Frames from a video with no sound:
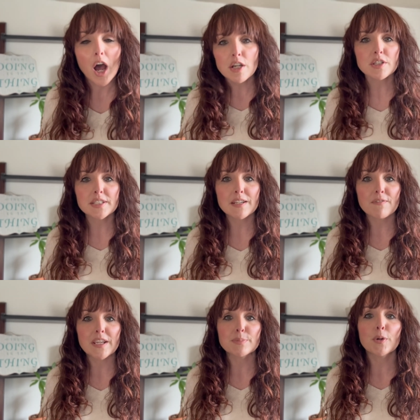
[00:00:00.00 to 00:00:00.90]
understand
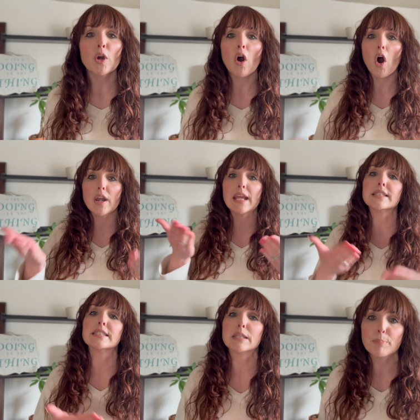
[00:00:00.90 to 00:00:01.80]
Facebook on a
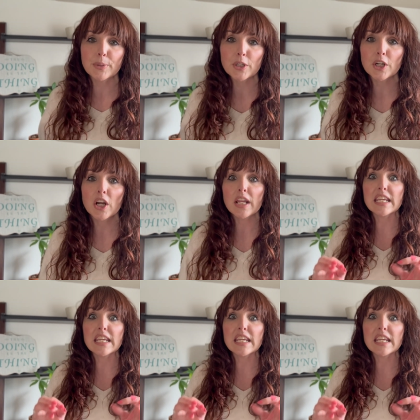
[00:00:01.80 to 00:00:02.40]
simpler,